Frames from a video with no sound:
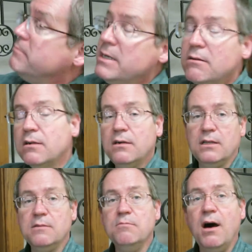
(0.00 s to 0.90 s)
miracle
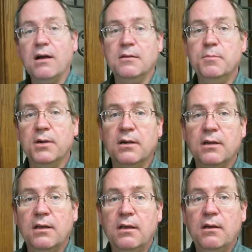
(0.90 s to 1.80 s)
at Magdeburg,
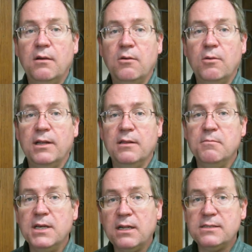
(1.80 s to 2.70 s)
where in the
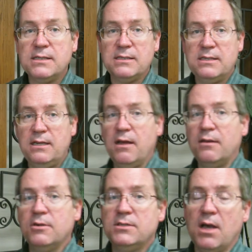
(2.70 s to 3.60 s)
middle
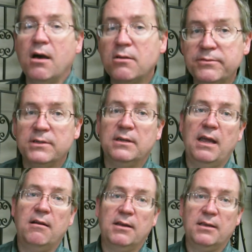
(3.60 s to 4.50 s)
1600s, Otto von
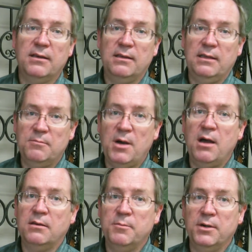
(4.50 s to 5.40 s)
Guericke in
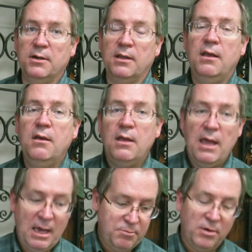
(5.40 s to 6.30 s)
Magdeburg
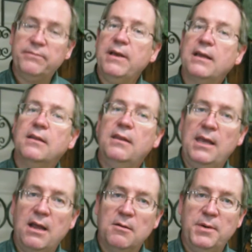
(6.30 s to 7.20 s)
had perfected
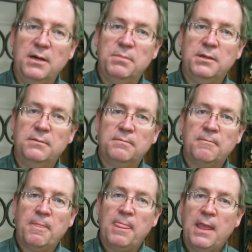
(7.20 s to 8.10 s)
the air pump.
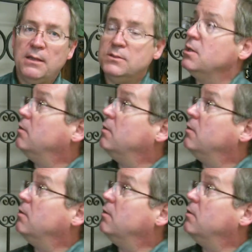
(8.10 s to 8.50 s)
And so